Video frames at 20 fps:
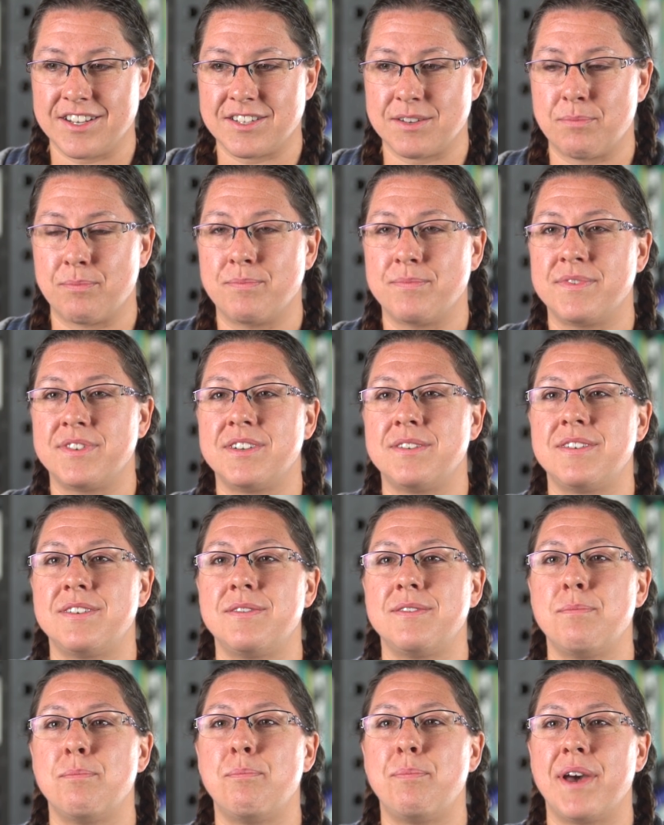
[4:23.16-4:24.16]
a
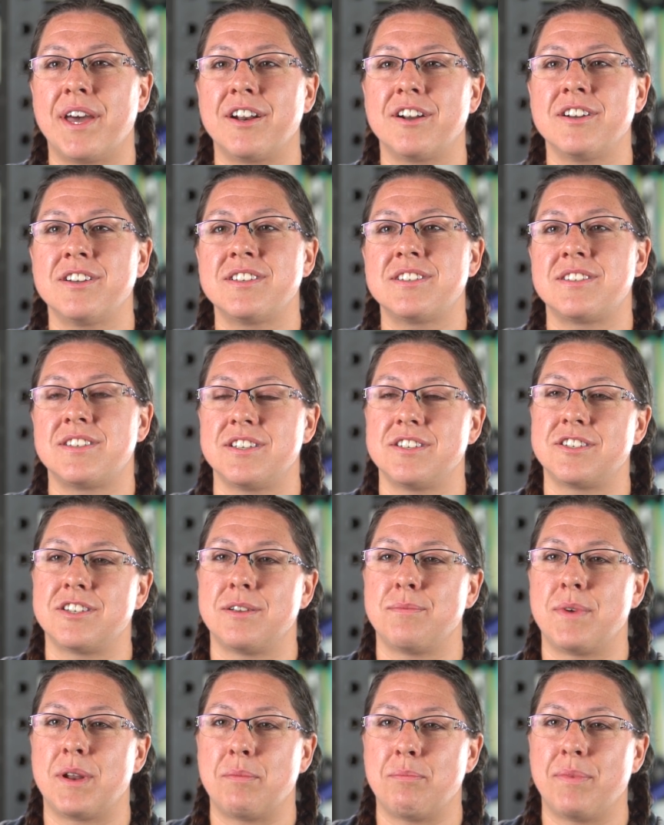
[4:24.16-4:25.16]
better
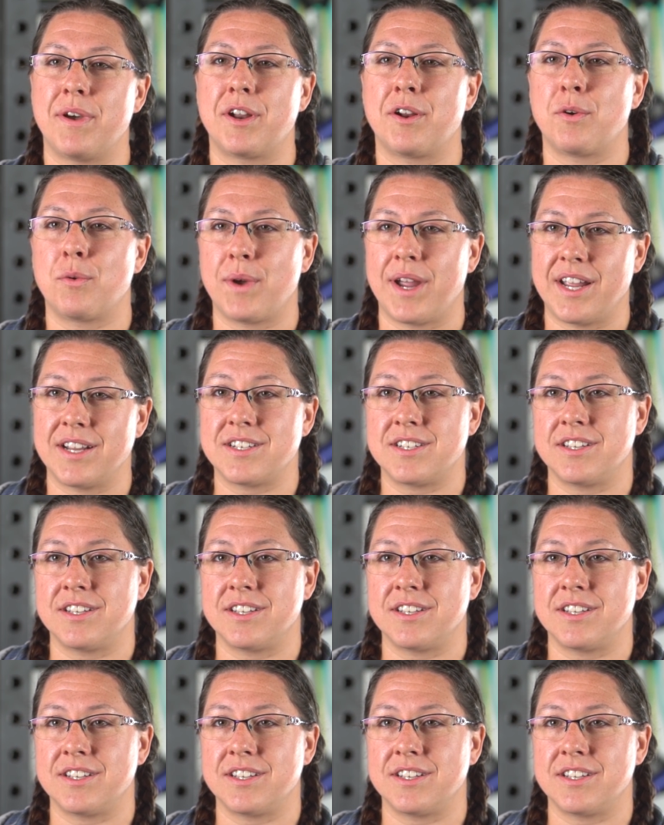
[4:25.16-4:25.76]
system and a better way